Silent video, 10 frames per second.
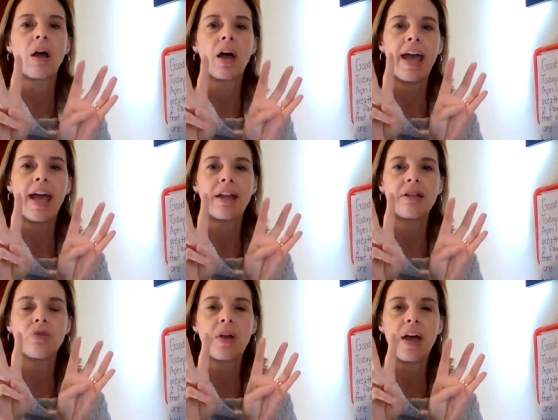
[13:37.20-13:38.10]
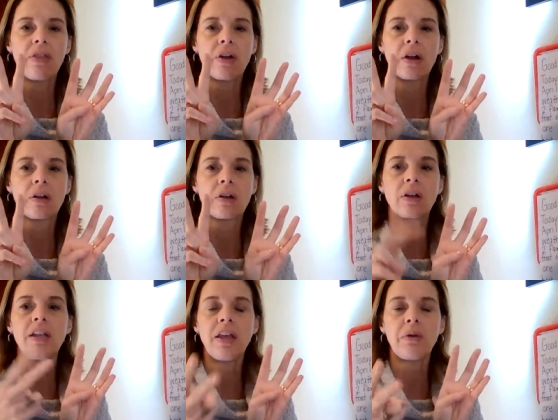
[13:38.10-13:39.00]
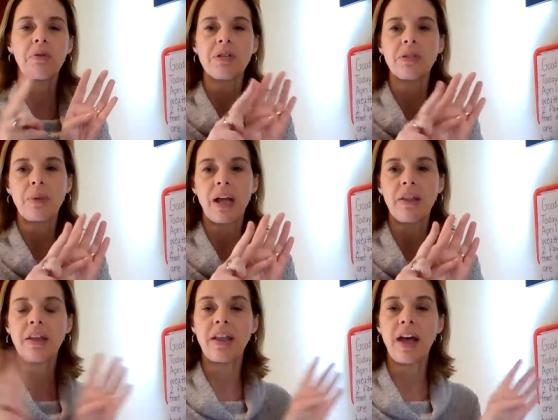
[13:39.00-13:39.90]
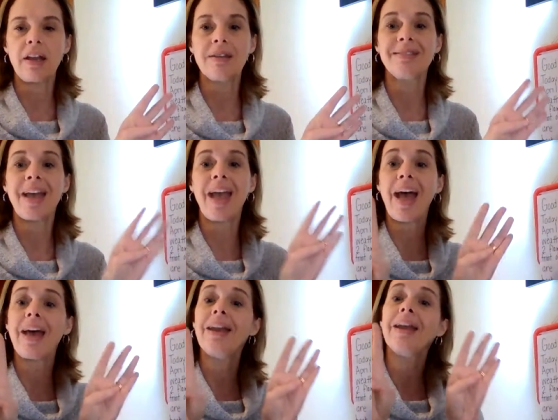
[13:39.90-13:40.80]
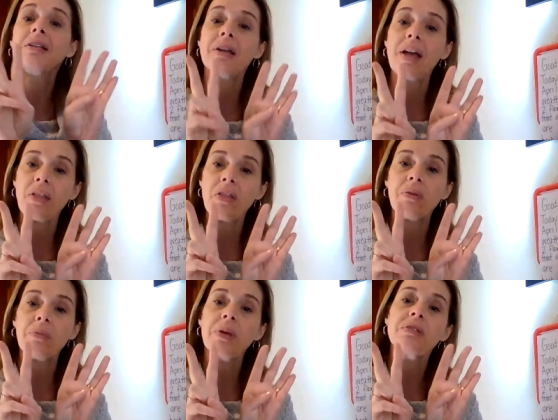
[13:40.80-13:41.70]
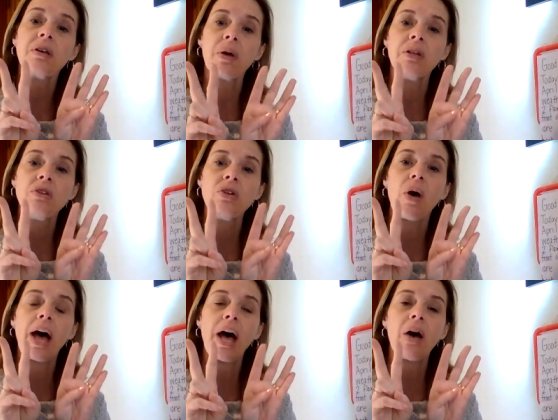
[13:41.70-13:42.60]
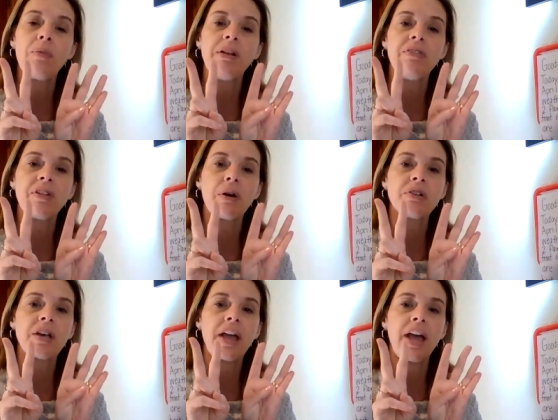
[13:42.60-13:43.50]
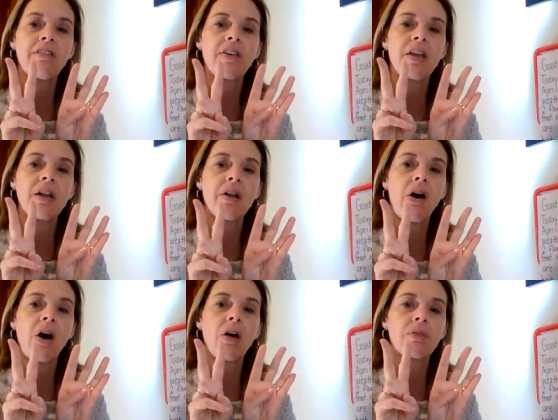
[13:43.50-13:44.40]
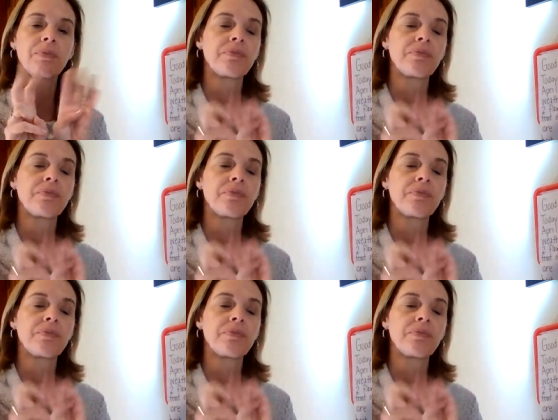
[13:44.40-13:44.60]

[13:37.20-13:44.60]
add together? And they would respond that that is adding together because I want to know how many flowers I have in all.